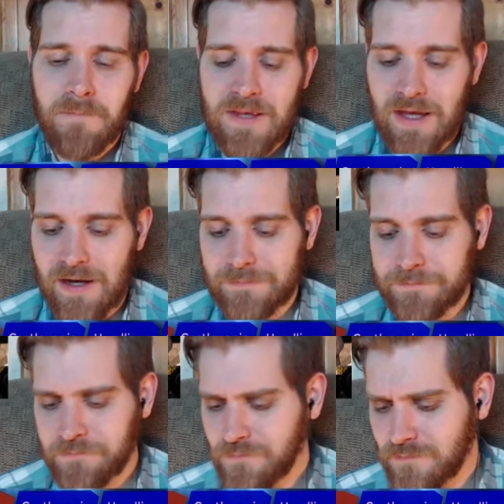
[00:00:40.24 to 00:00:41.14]
Yeah.
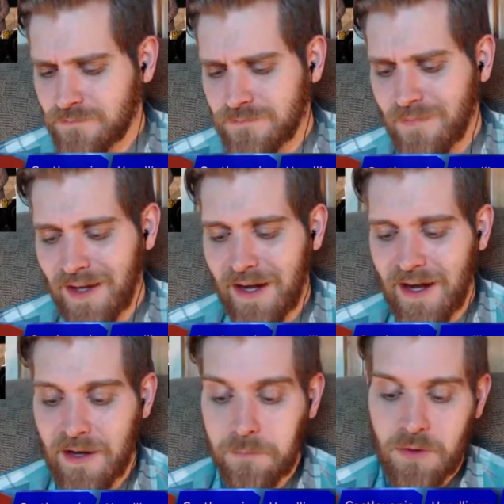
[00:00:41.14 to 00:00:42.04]

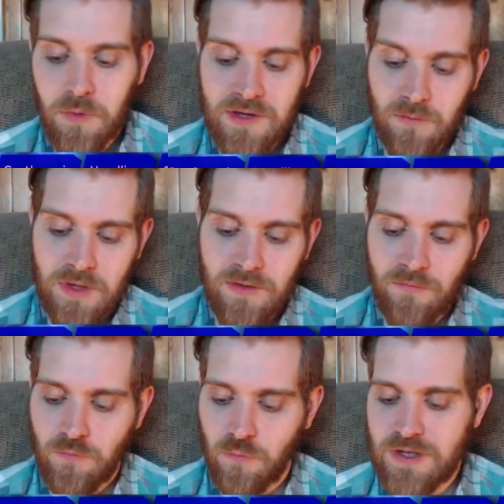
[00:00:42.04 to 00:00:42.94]
But
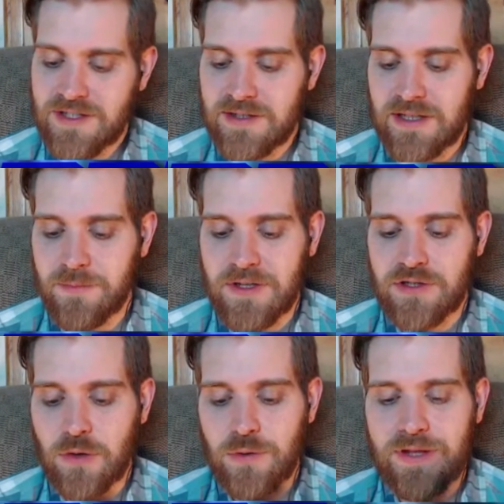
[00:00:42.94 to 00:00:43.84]
we've recently been
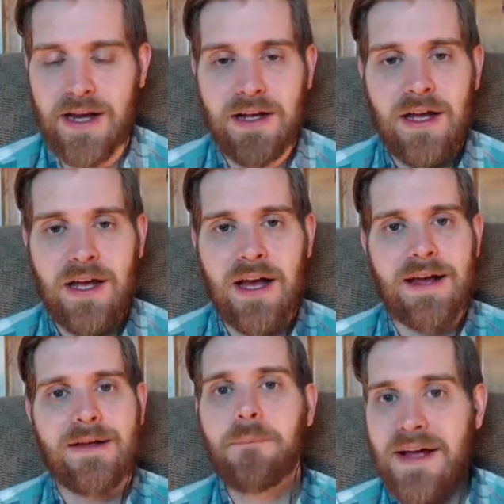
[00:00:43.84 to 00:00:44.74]
told that
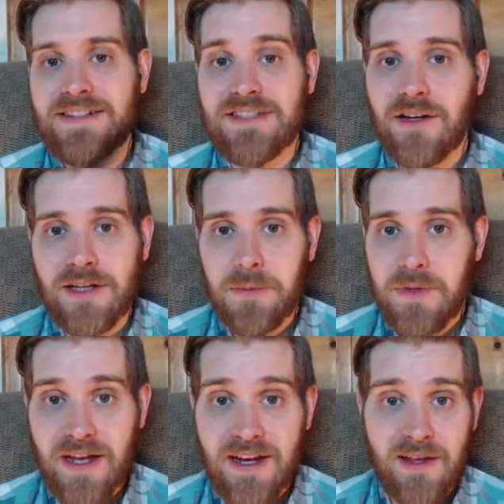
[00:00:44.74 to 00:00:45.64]
by Doug
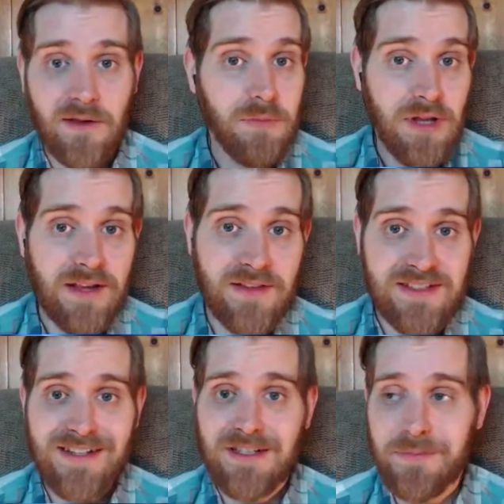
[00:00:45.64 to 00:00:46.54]
Liman that he had planned this
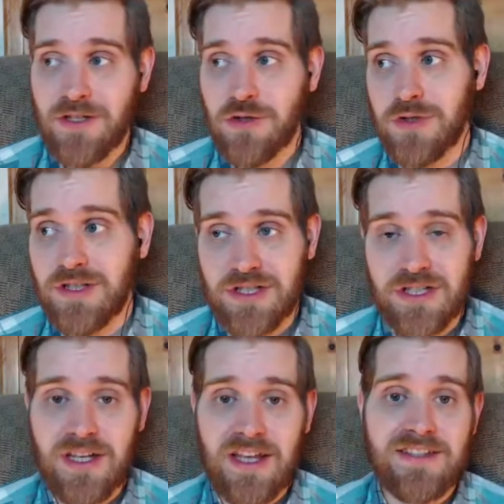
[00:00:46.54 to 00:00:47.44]
not to be a
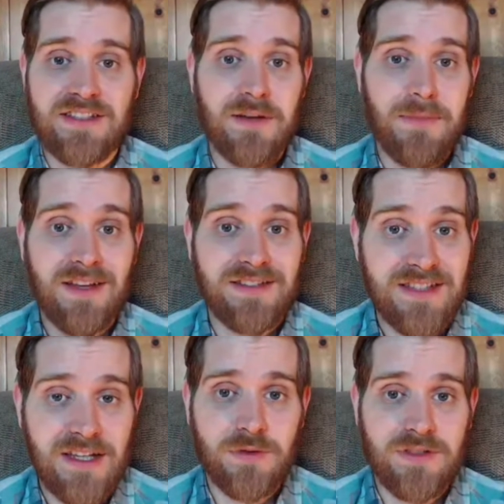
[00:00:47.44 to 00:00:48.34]
trilogy. He's going to make a
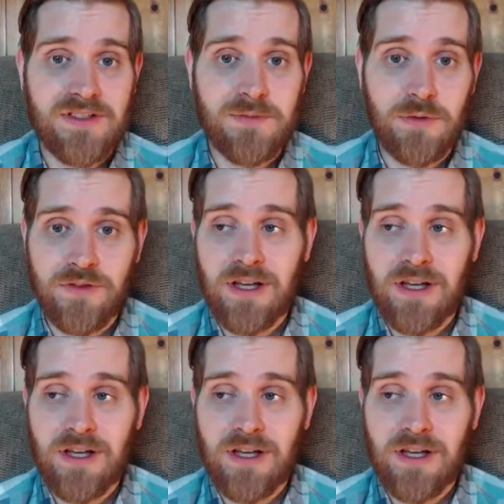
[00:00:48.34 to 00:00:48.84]
sequel to this movie,